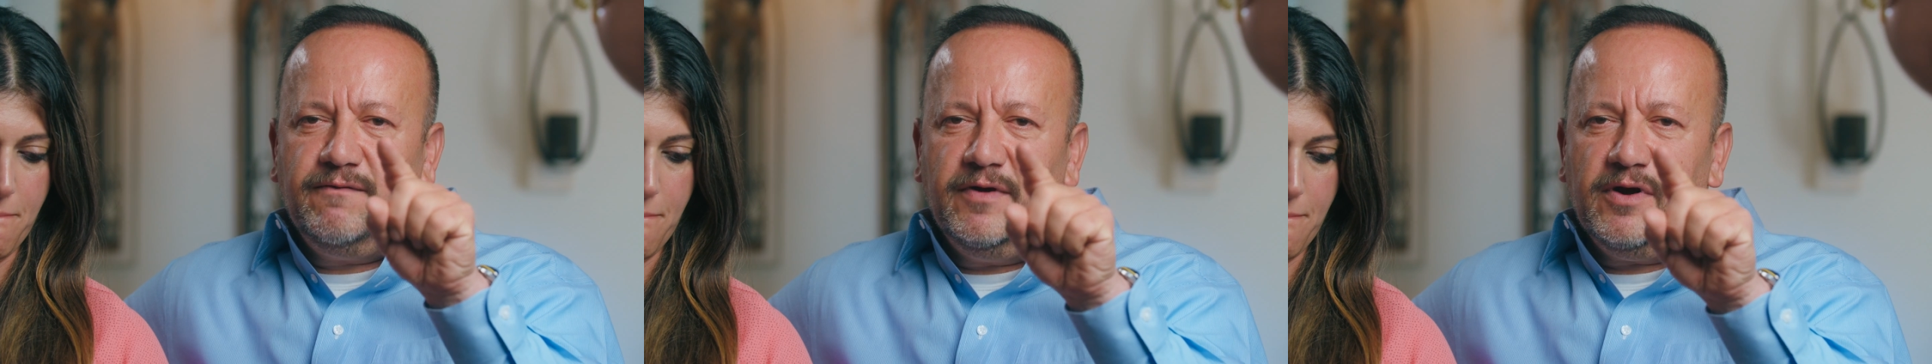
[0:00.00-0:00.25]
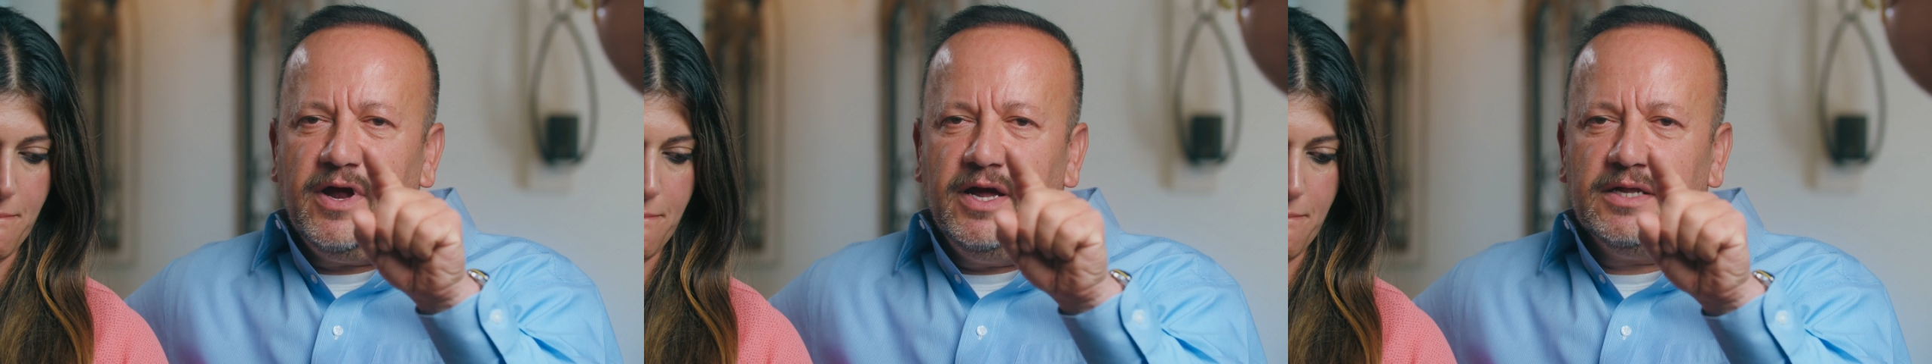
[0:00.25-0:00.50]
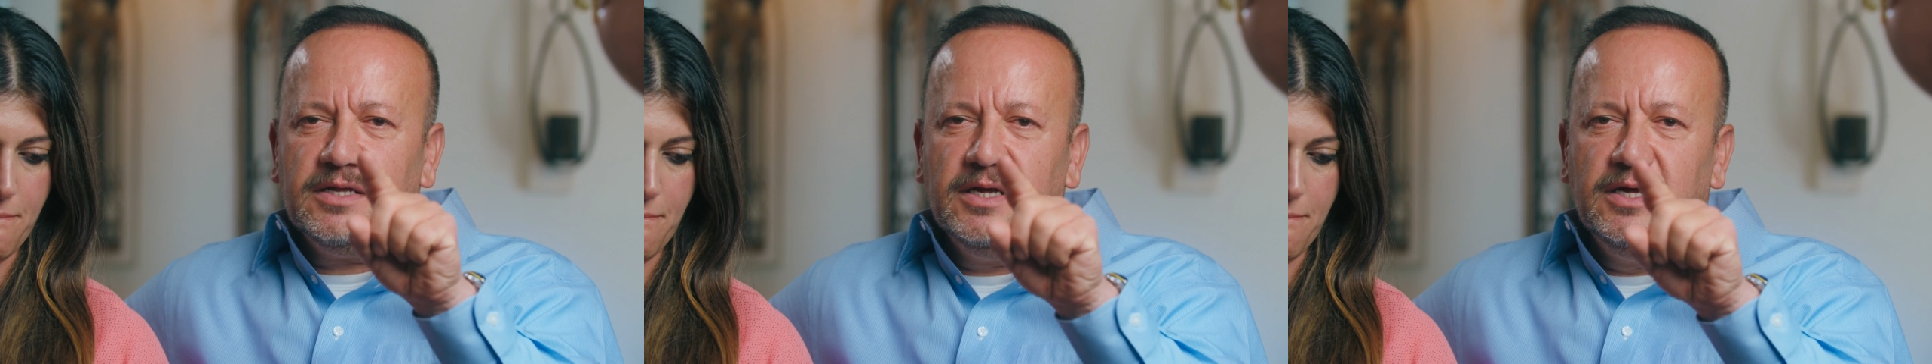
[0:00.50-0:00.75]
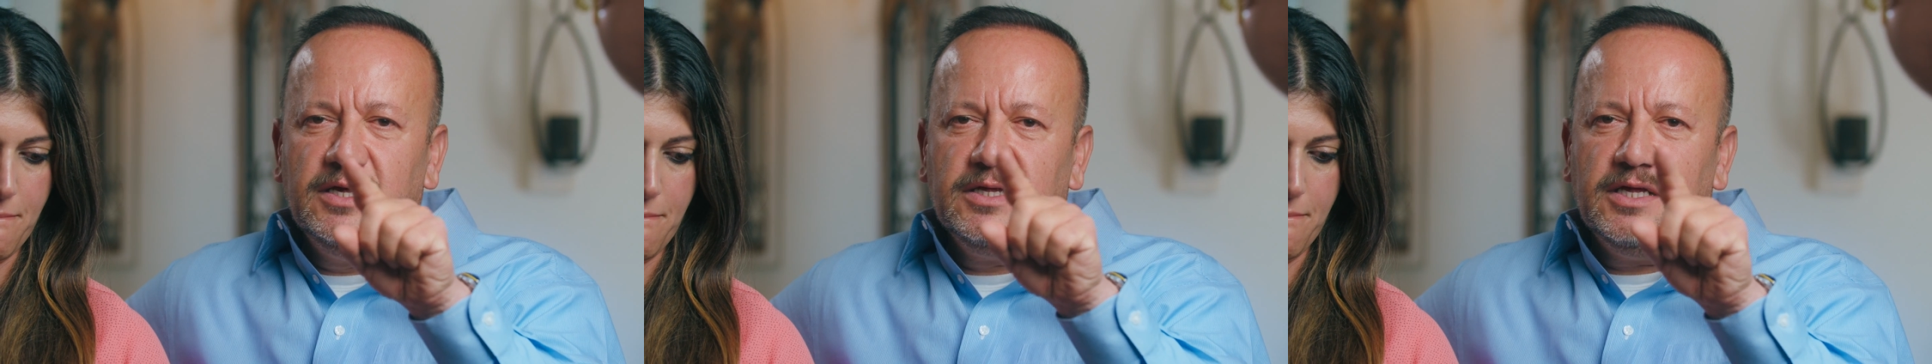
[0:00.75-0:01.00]
her head,
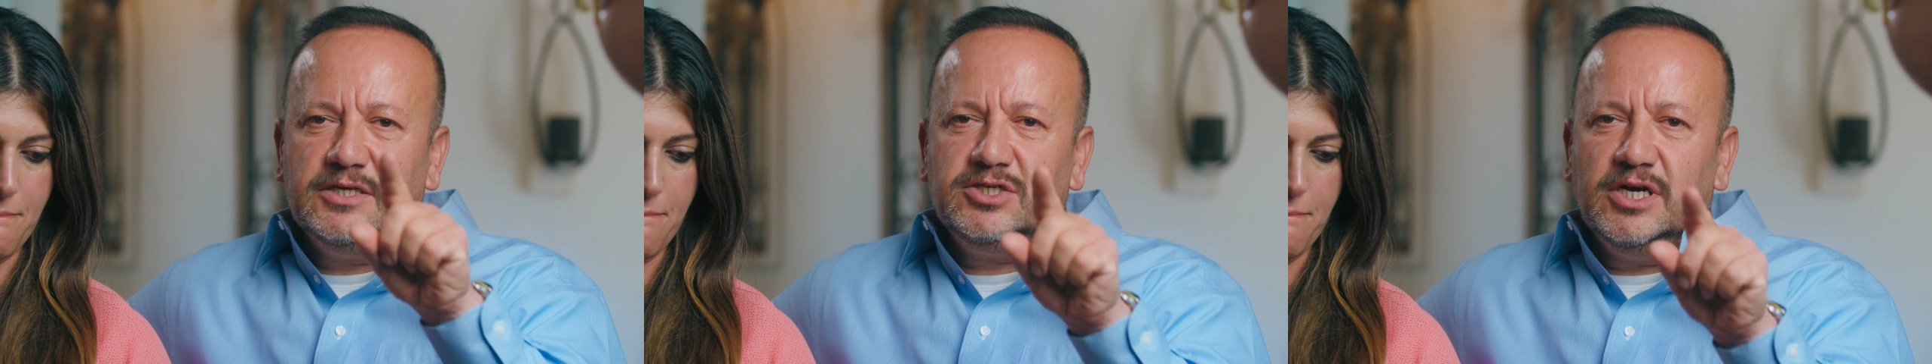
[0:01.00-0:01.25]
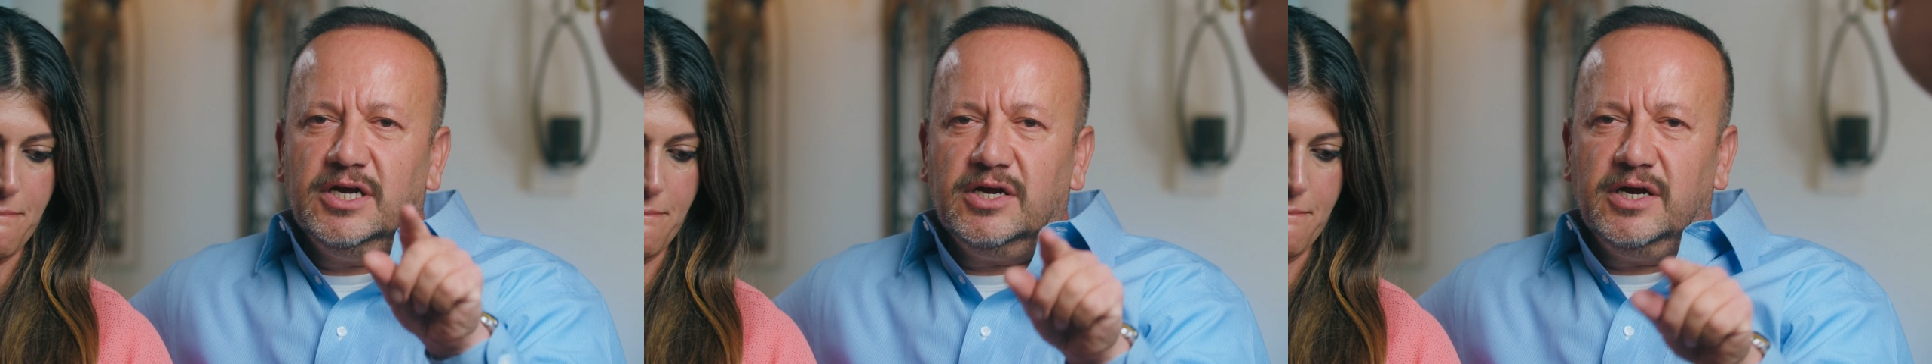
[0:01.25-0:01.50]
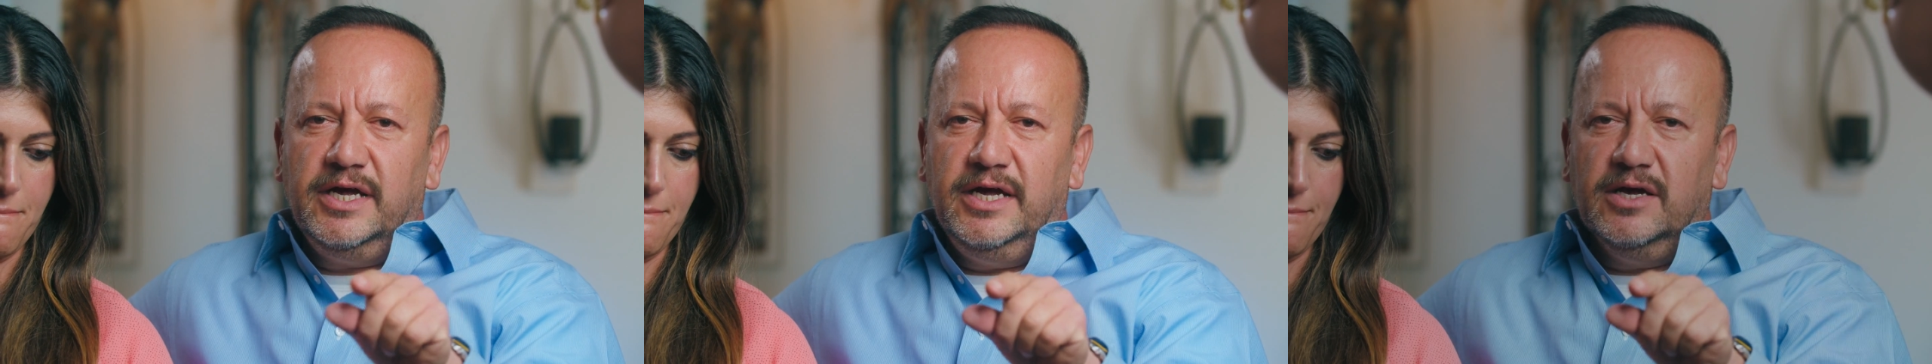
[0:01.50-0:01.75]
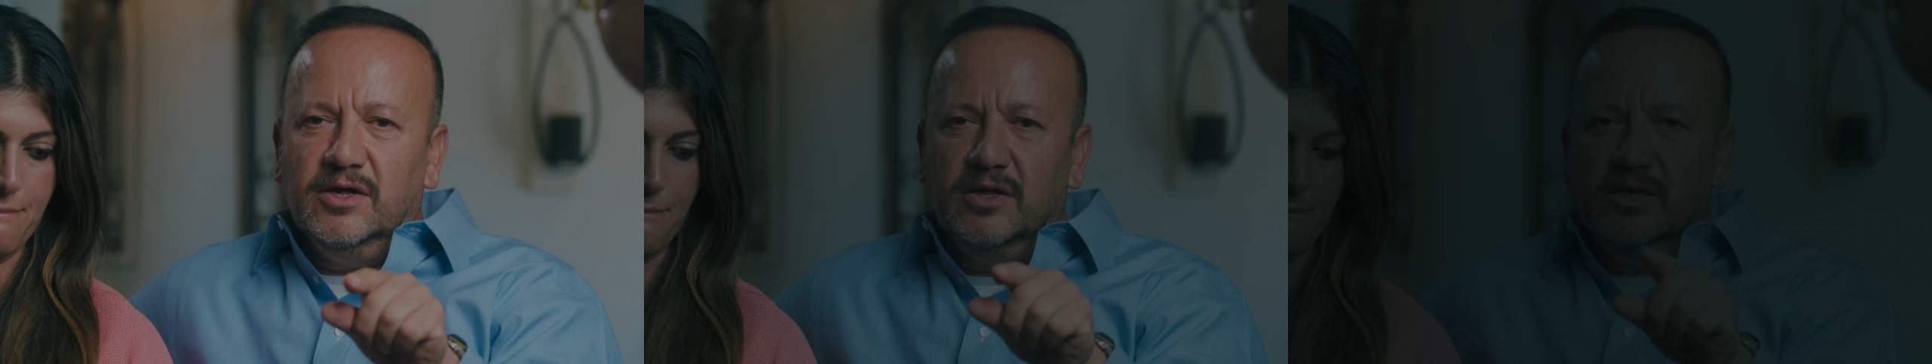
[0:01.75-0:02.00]
touching her
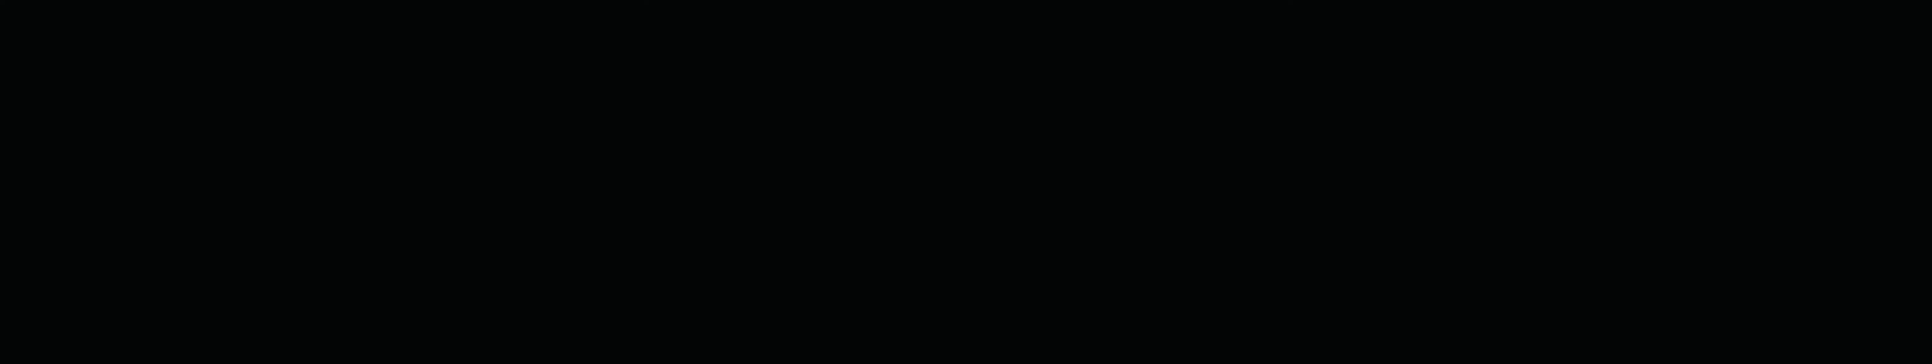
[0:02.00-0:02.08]
heel.